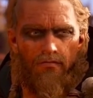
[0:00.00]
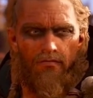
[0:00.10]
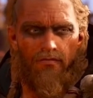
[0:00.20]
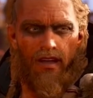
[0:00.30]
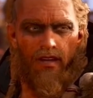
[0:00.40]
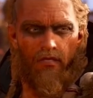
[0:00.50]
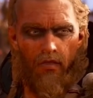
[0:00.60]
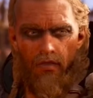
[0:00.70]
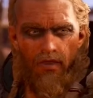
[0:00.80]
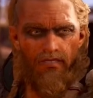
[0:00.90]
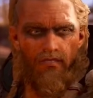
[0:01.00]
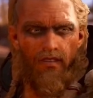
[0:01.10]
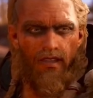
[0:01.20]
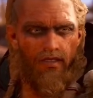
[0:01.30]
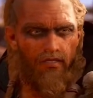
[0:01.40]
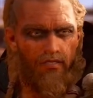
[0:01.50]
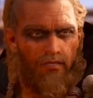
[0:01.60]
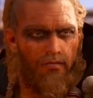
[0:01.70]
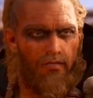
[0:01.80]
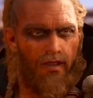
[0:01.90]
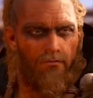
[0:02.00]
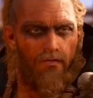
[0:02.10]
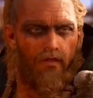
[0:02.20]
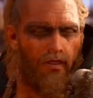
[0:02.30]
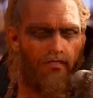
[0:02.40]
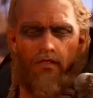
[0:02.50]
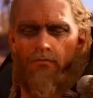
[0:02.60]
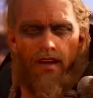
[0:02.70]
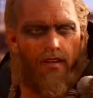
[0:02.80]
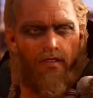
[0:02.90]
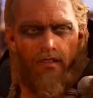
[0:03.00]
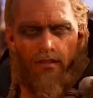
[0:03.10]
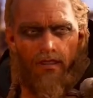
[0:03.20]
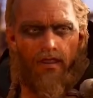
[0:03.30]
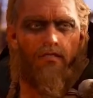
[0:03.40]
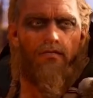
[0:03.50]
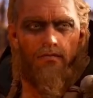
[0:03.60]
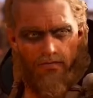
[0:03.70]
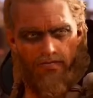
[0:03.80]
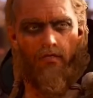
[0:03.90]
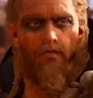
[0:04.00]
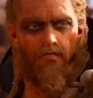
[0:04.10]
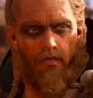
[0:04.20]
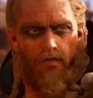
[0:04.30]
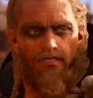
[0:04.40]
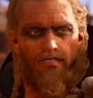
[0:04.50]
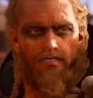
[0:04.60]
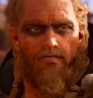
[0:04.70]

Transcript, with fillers: The hats were a nice touch. I'm not one for spectacle, but it got her talking.